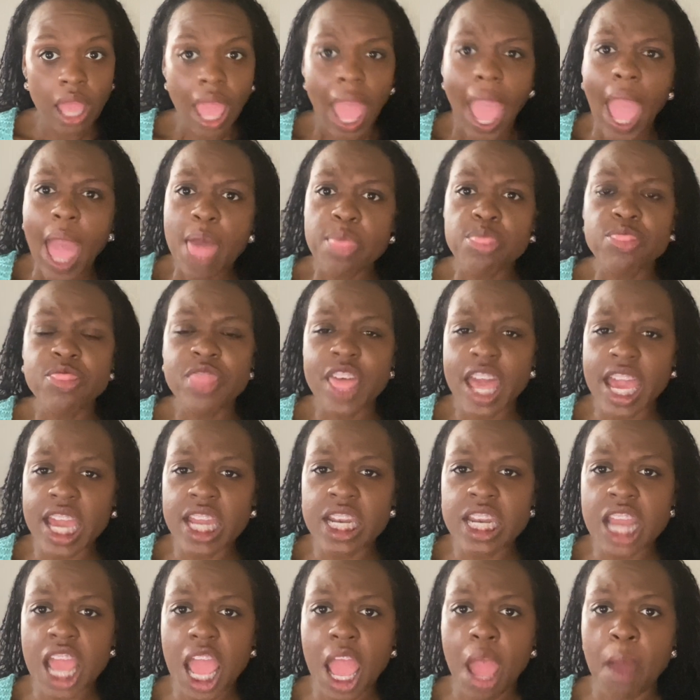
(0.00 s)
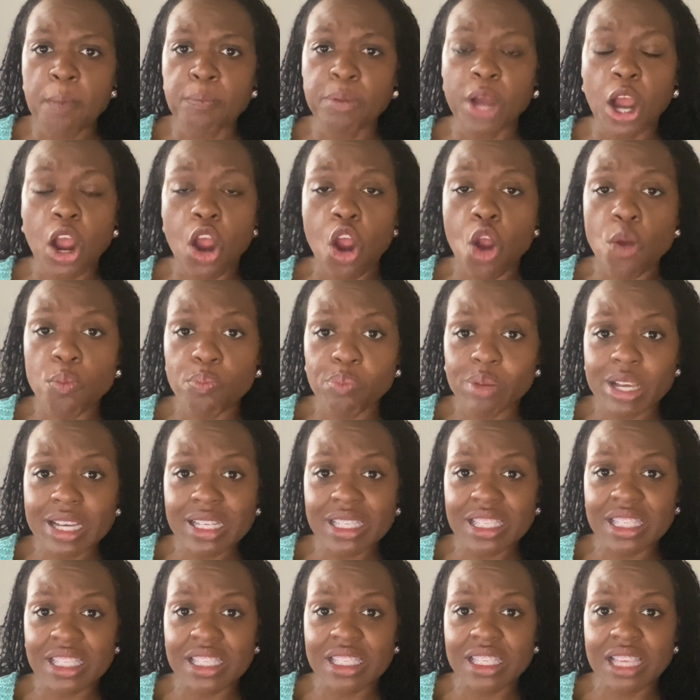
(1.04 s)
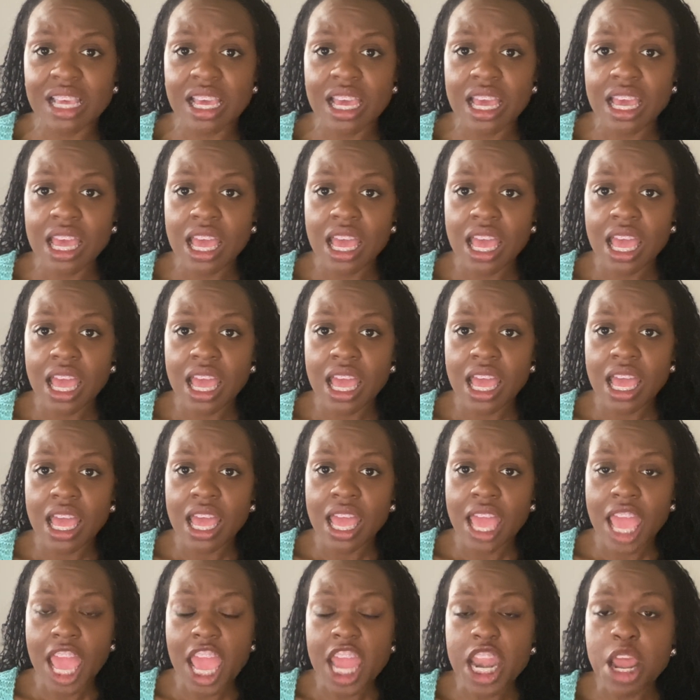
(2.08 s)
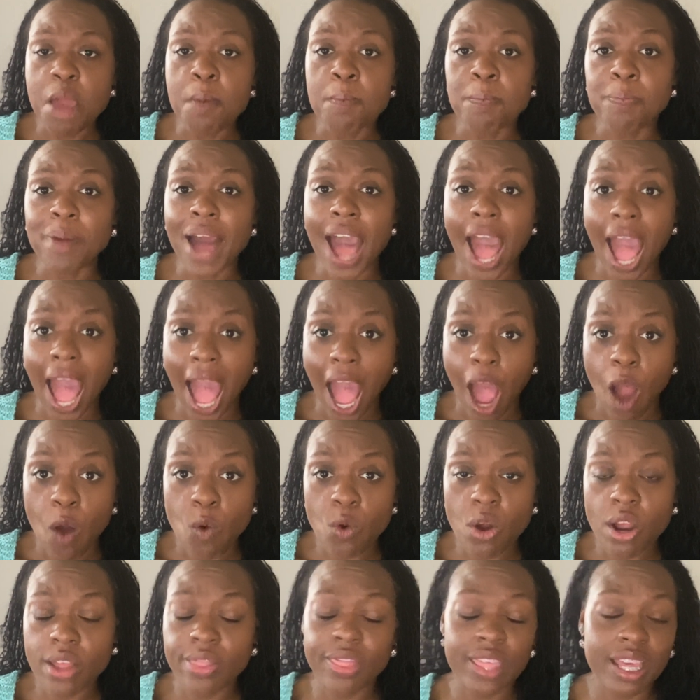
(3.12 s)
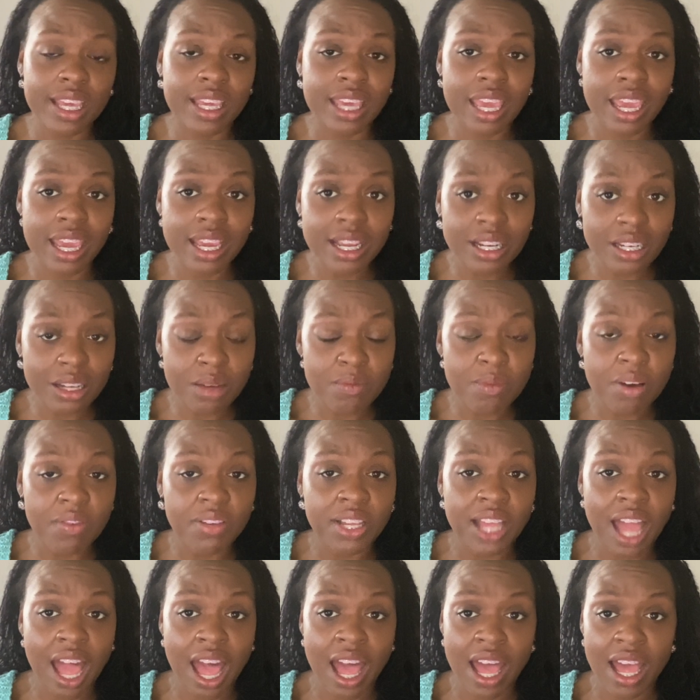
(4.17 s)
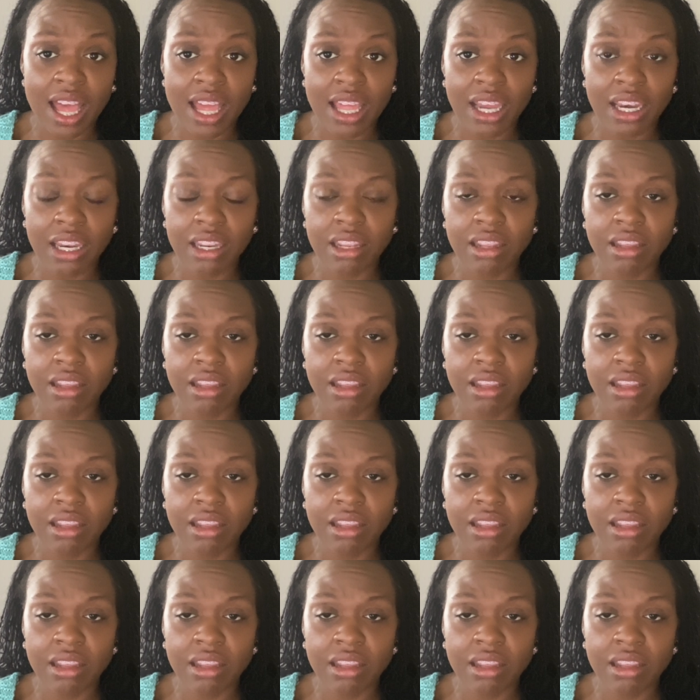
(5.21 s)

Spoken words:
and then purpose and empower the kingdom of God